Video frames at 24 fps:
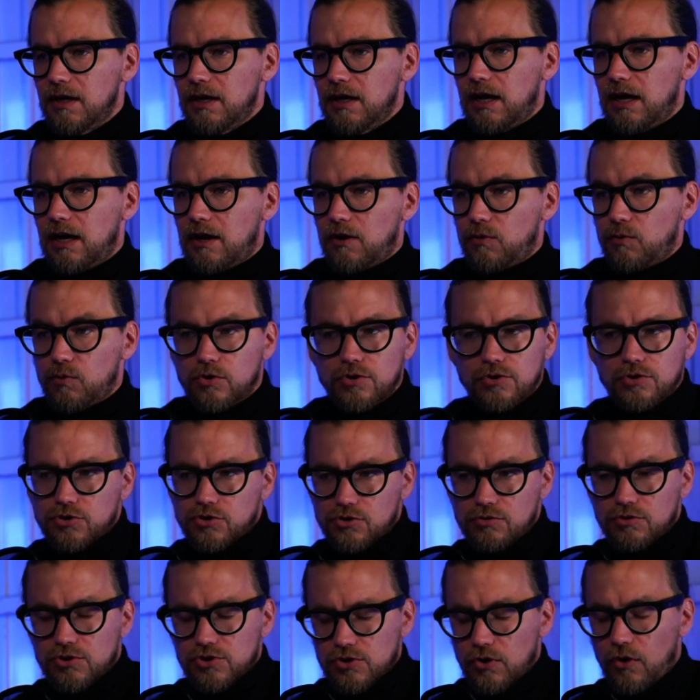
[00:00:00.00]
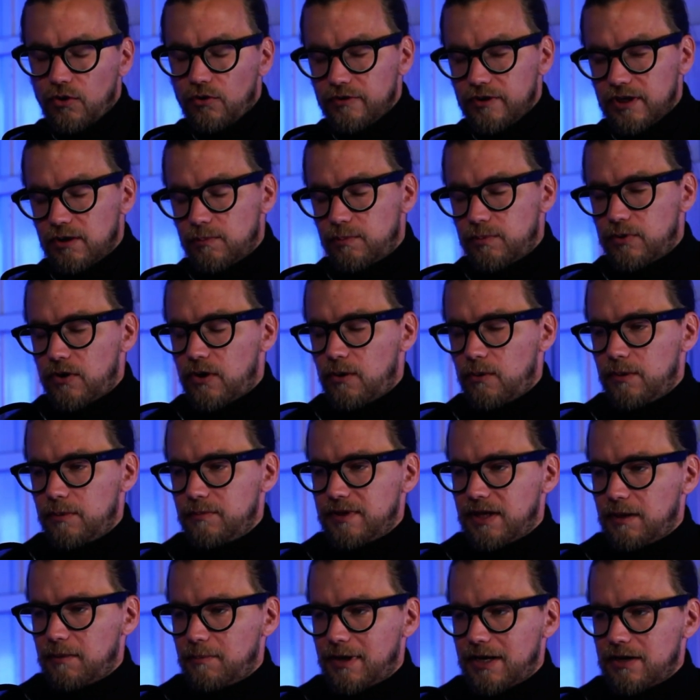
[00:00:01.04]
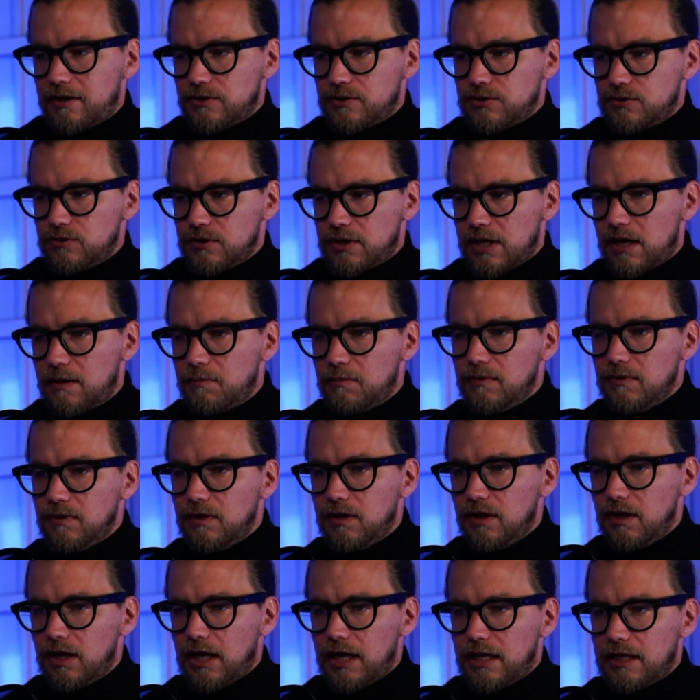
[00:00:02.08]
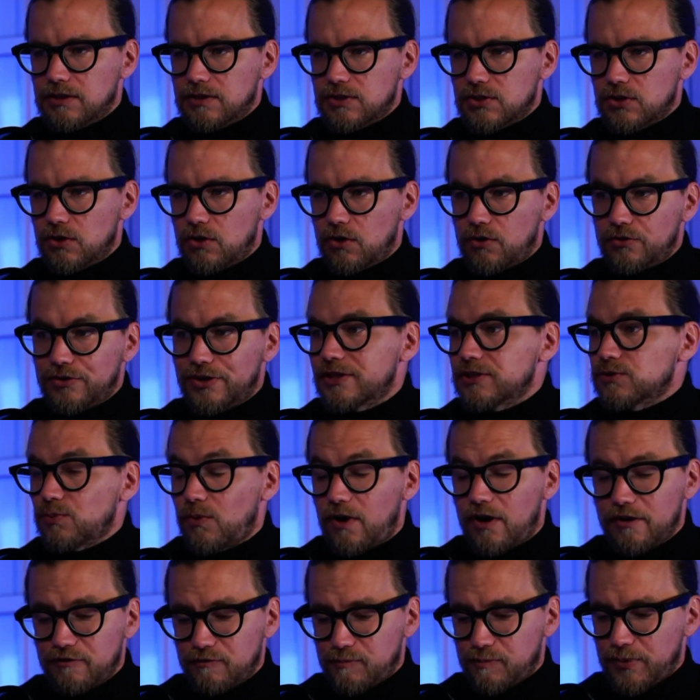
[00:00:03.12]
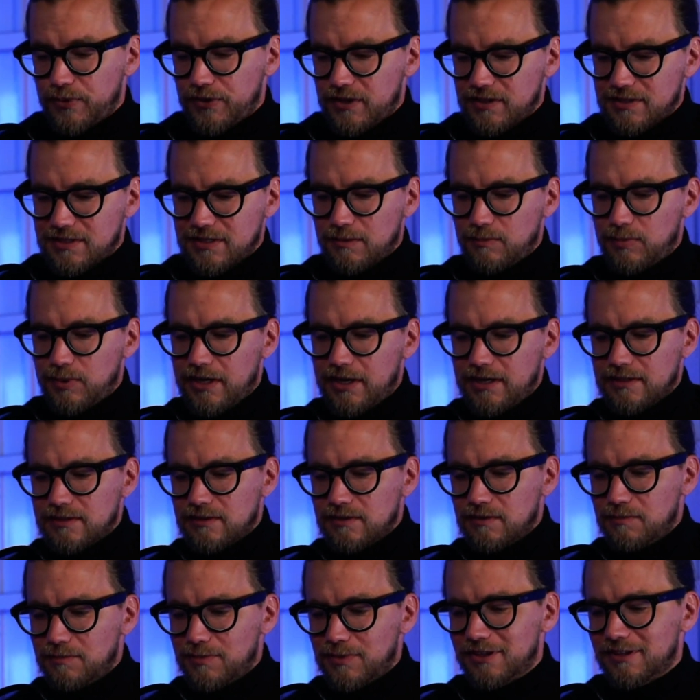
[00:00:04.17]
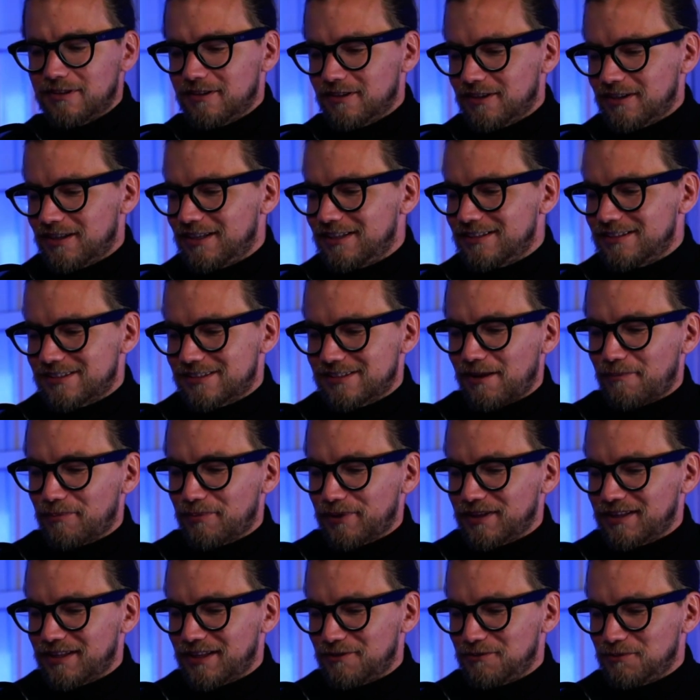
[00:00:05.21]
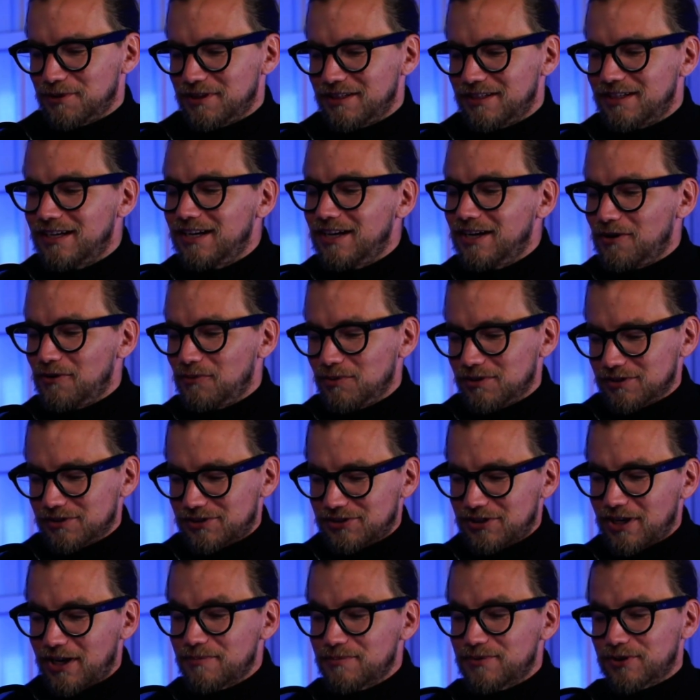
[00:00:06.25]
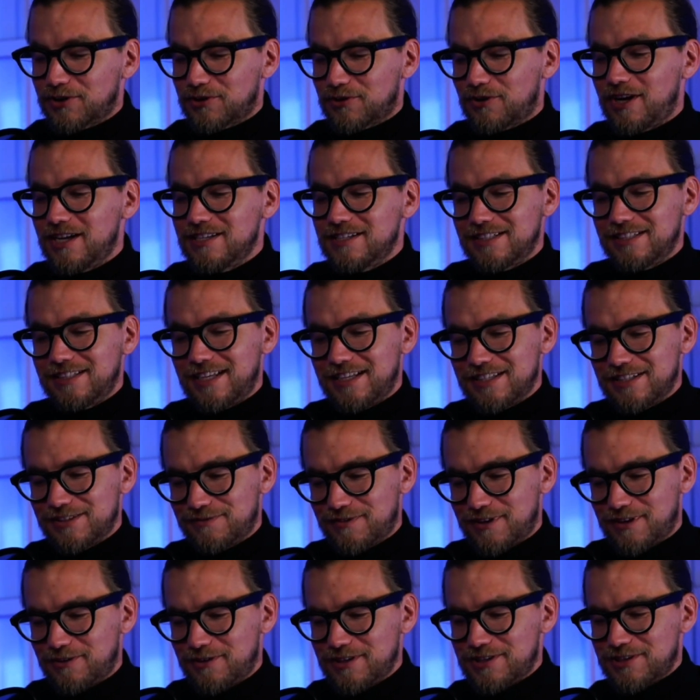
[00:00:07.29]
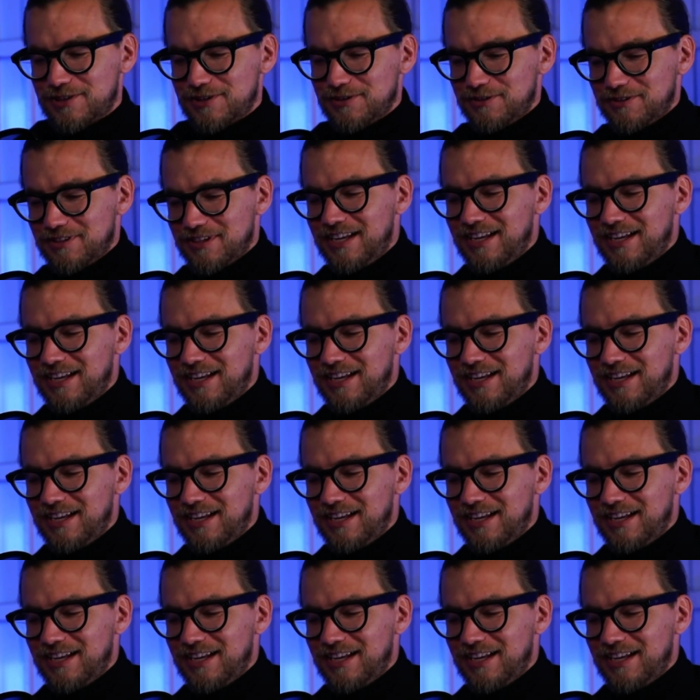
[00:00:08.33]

We're solving a problem that matters to them. And so that's why we've put this in place. But it's something that will stop the craziness very soon.